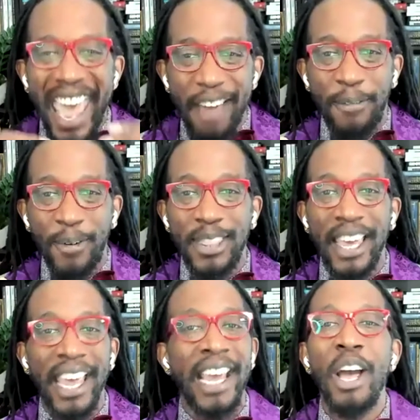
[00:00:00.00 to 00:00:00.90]

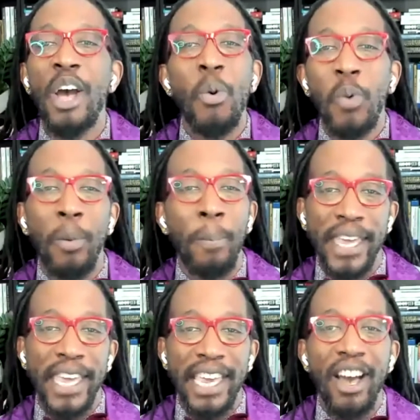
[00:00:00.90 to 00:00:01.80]
everything will
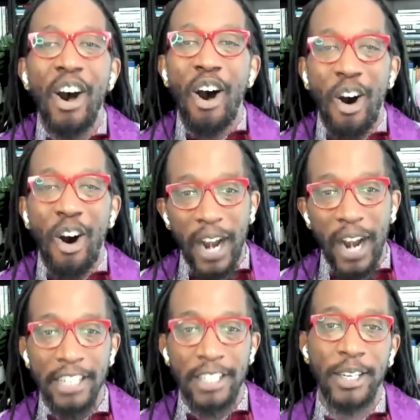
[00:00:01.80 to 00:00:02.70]
be all
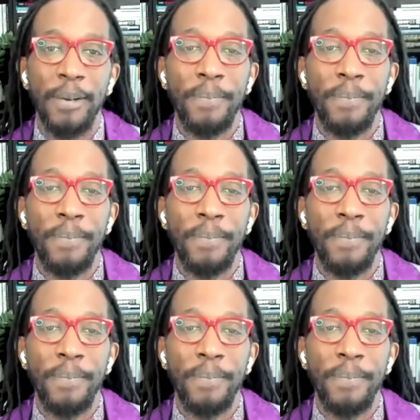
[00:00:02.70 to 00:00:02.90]
right.